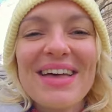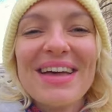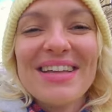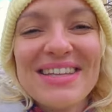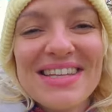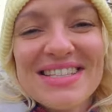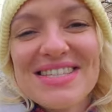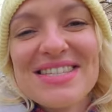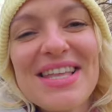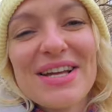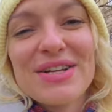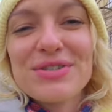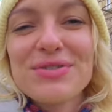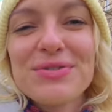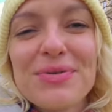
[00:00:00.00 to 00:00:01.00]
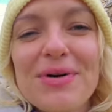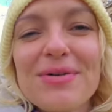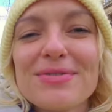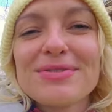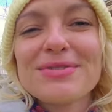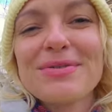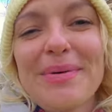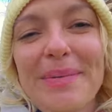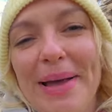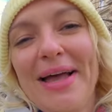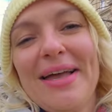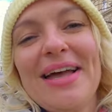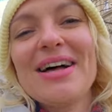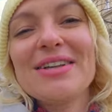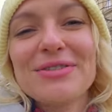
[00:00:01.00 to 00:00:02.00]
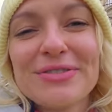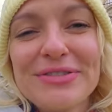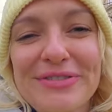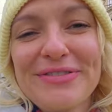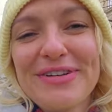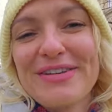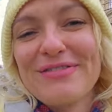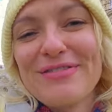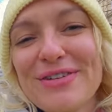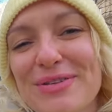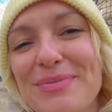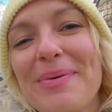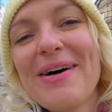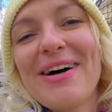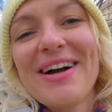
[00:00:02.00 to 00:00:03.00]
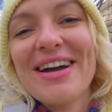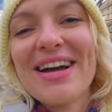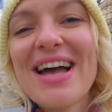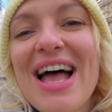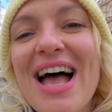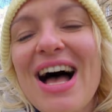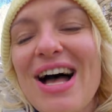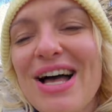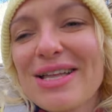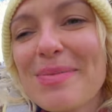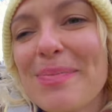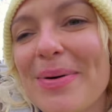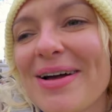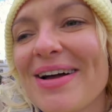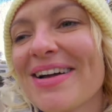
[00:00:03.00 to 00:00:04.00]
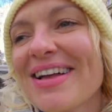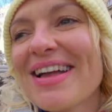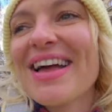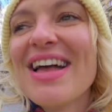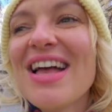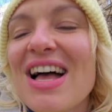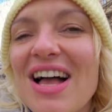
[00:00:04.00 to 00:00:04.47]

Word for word: and it's next to also my another favorite park, Hyde Park.